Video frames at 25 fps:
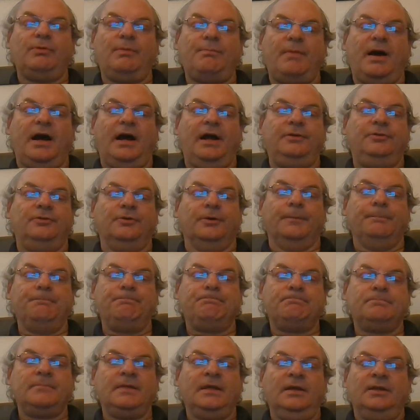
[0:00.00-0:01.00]
reminder
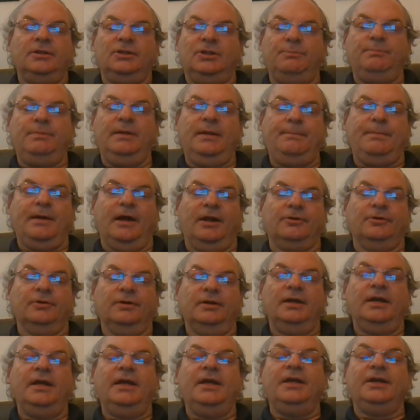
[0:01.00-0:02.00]
to be better,
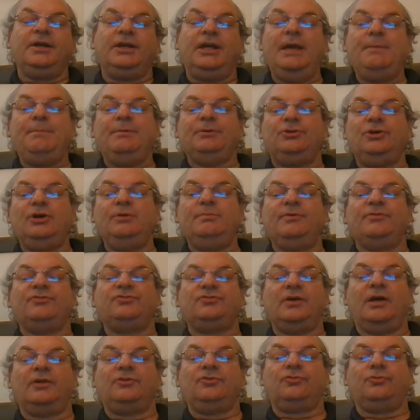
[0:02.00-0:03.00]
keep a tube of
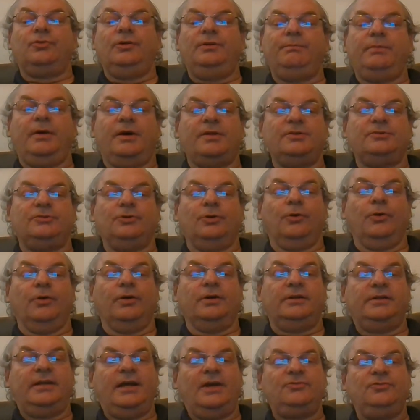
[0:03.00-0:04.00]
sunscreen by the door,
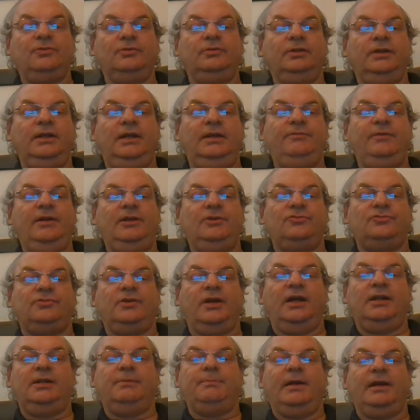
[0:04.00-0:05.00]
and as you leave each
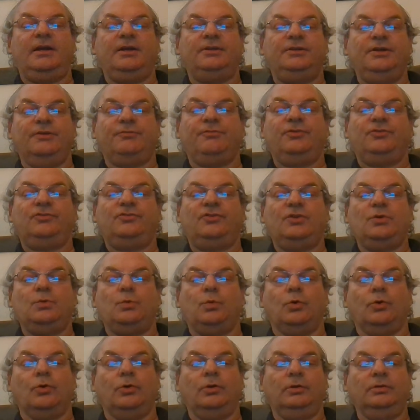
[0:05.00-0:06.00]
day to make a difference in the
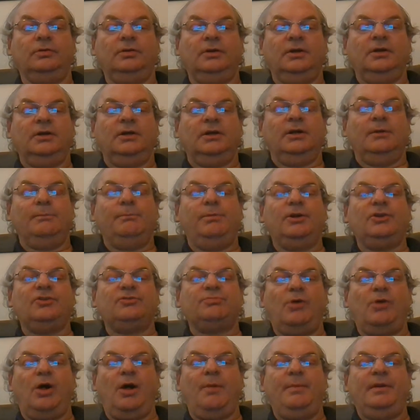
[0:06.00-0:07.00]
world, put a
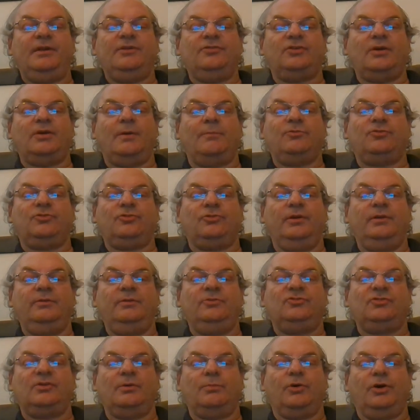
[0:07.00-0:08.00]
small bit of
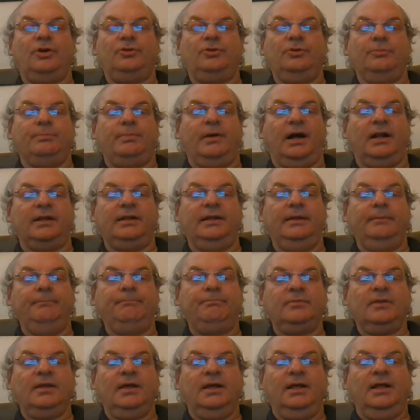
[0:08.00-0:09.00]
sunscreen somewhere on your body.
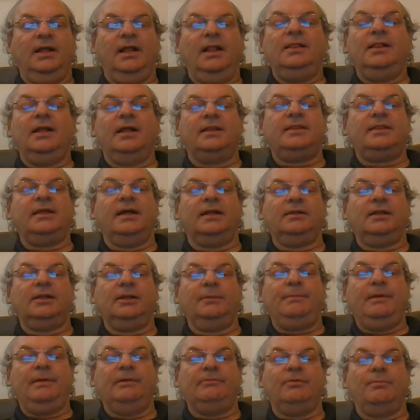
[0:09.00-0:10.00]
Let that
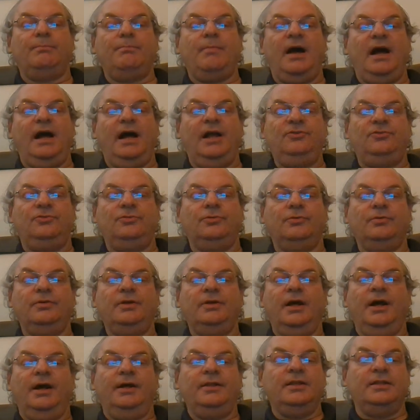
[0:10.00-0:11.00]
little bit remind you
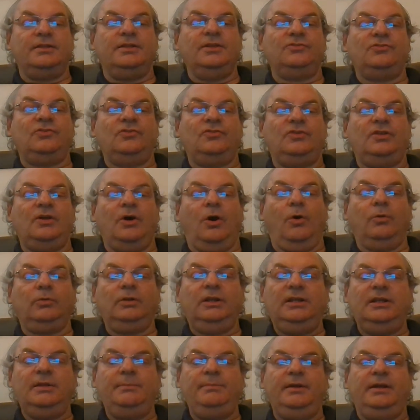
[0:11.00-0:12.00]
that this is
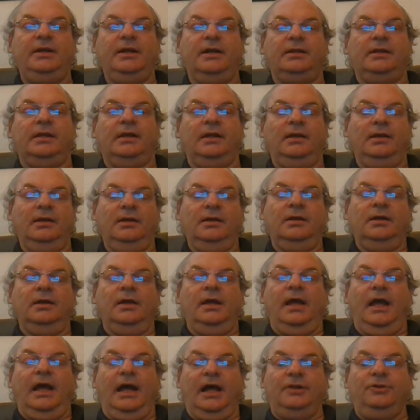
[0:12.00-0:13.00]
only the beginning,
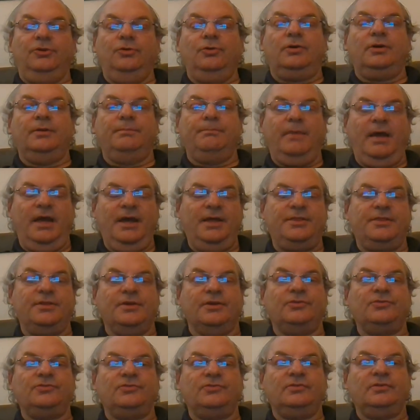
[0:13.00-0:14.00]
and you can make
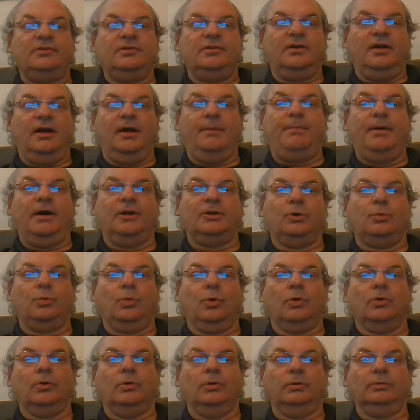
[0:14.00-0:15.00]
this a better
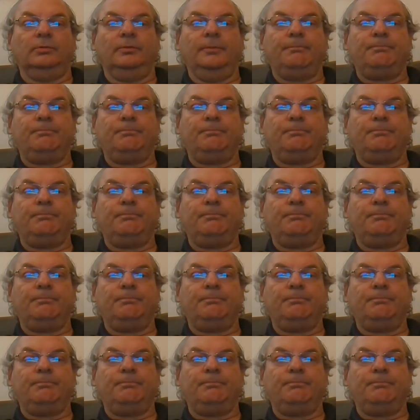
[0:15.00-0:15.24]
world.